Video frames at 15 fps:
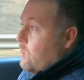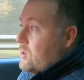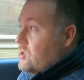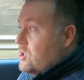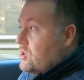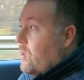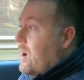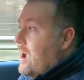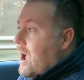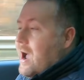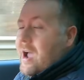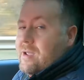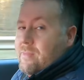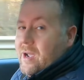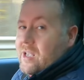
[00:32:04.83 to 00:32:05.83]
which is quite a
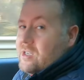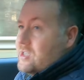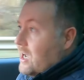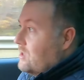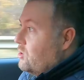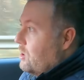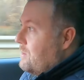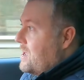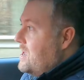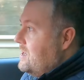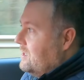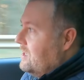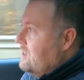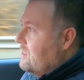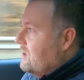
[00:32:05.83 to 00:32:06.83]
high mileage, I do about
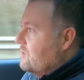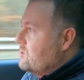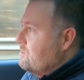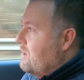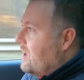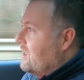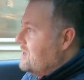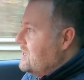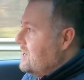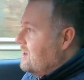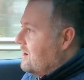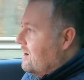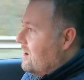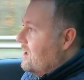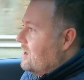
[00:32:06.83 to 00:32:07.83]
18,000 miles a
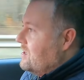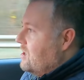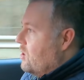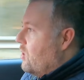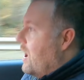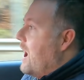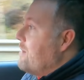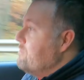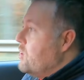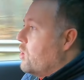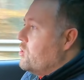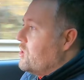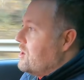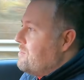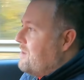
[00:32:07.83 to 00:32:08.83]
year, you know, I'm
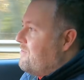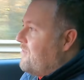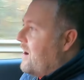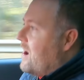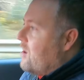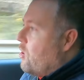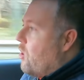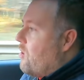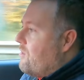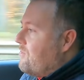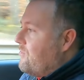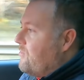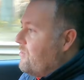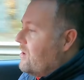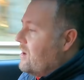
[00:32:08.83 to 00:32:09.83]
not going to be far off